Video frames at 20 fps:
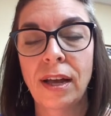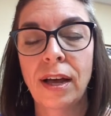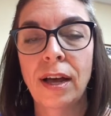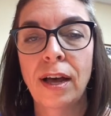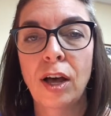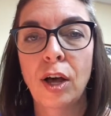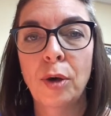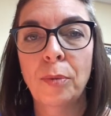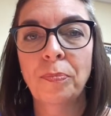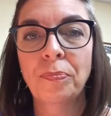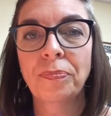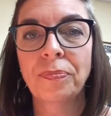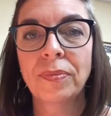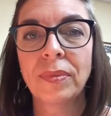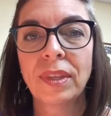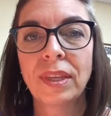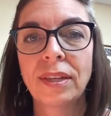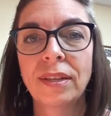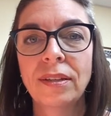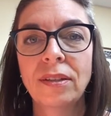Um,
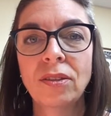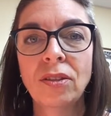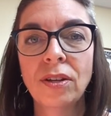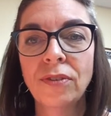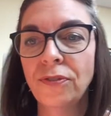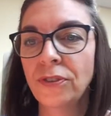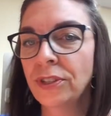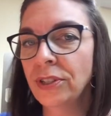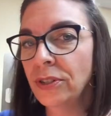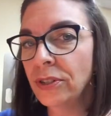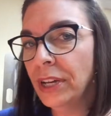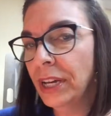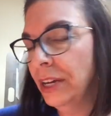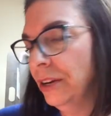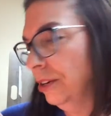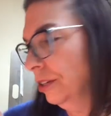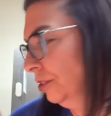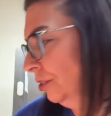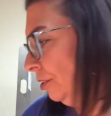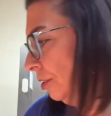look for little
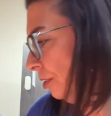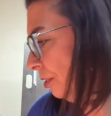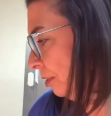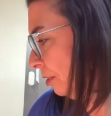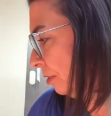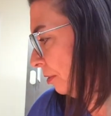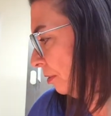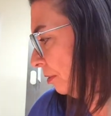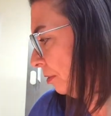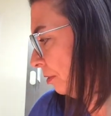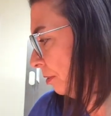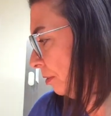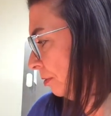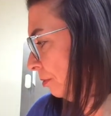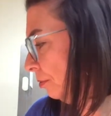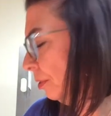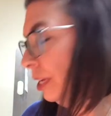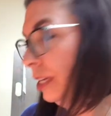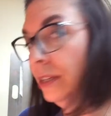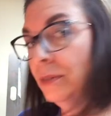characters.
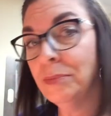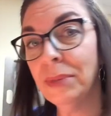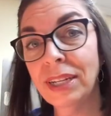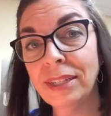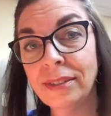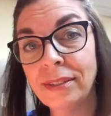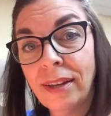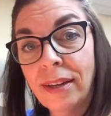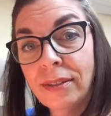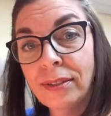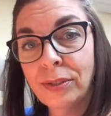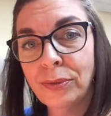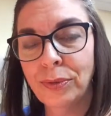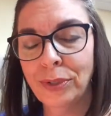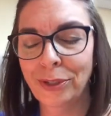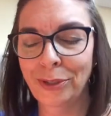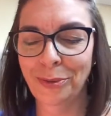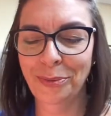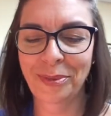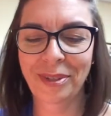Raided my son's
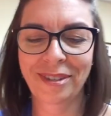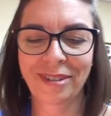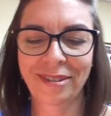room.